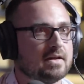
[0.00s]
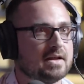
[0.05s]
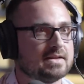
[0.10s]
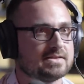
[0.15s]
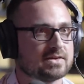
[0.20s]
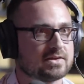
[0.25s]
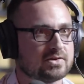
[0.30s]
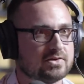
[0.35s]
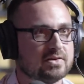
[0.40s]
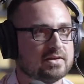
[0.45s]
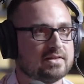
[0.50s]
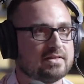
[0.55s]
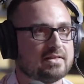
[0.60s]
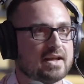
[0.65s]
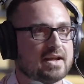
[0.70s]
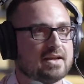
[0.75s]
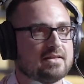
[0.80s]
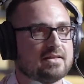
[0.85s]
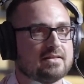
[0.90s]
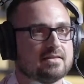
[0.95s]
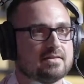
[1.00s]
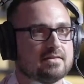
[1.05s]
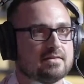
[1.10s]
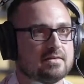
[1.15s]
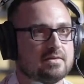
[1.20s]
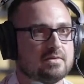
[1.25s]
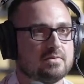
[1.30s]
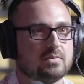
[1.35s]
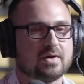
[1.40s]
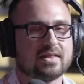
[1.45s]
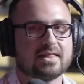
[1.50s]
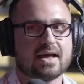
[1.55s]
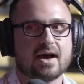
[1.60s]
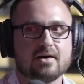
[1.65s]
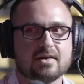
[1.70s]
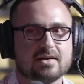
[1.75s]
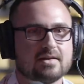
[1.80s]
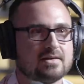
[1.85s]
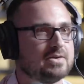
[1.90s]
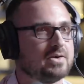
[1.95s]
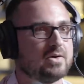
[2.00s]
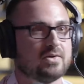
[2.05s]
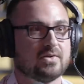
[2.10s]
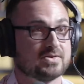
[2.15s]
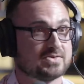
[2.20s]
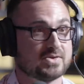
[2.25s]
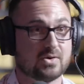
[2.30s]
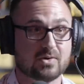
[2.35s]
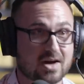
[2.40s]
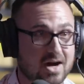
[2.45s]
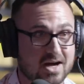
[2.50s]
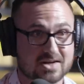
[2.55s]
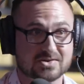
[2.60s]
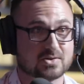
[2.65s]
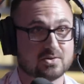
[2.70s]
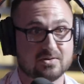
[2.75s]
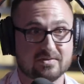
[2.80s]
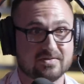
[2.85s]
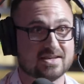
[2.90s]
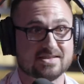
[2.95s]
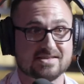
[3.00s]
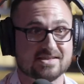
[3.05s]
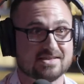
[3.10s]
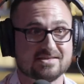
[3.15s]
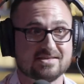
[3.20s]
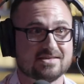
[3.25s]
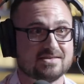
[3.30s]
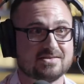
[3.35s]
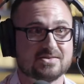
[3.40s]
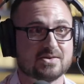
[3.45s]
It's a good thing that without it, you know, there's no conjugal visits.